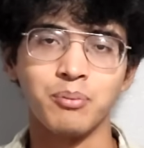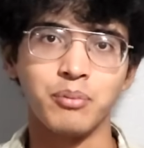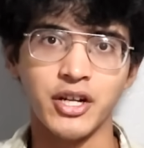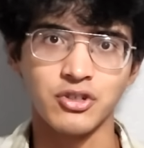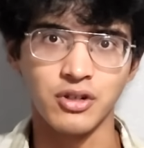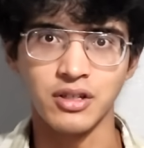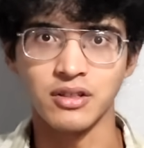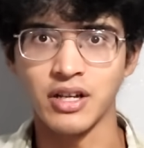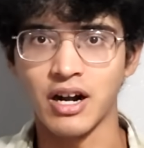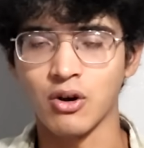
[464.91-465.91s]
measuring
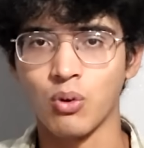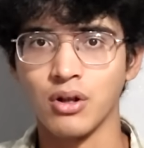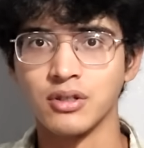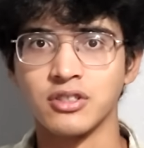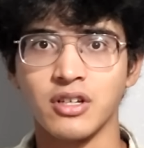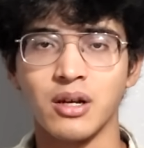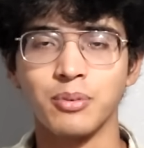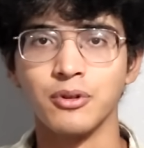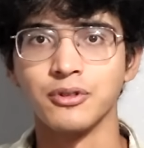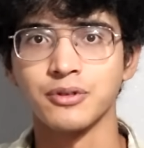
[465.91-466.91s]
the air quality
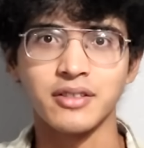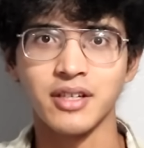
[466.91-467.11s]
samples.